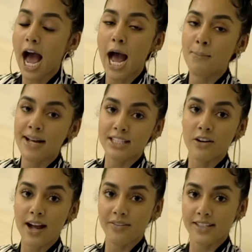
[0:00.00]
I
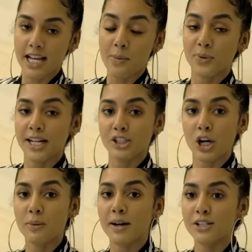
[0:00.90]
myself at the time when I
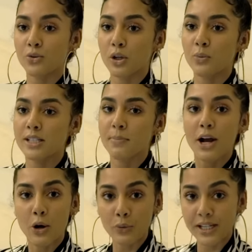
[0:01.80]
started my store was
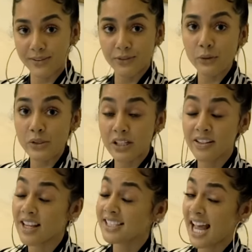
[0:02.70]
my own
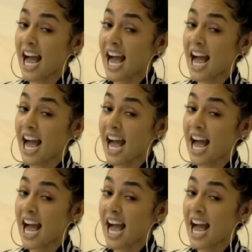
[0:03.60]
influencer and that's